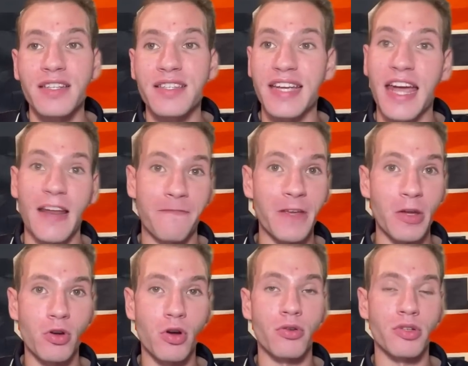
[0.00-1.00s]
to get a
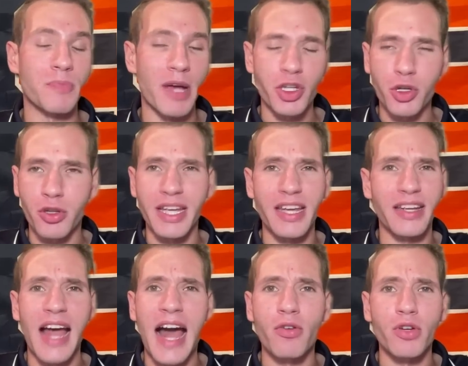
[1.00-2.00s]
field goal, especially in
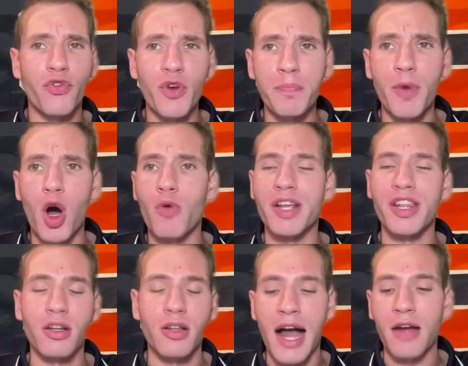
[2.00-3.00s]
college football where the
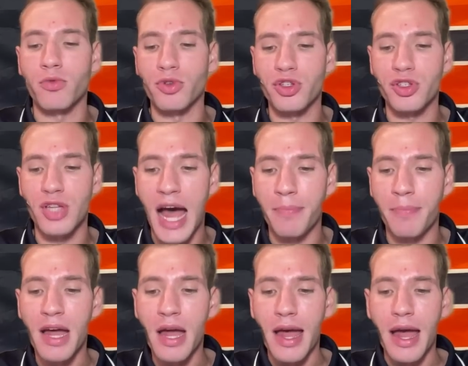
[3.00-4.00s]
clock will stop
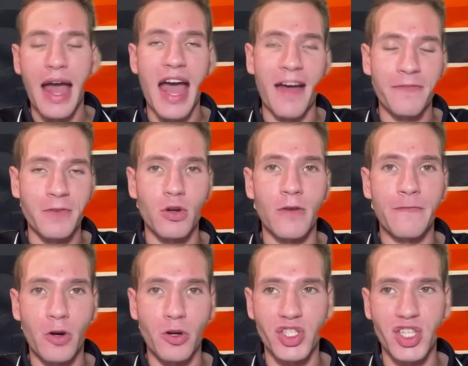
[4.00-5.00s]
after a
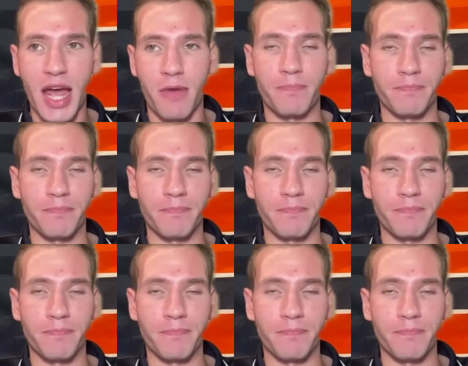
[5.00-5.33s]
first down.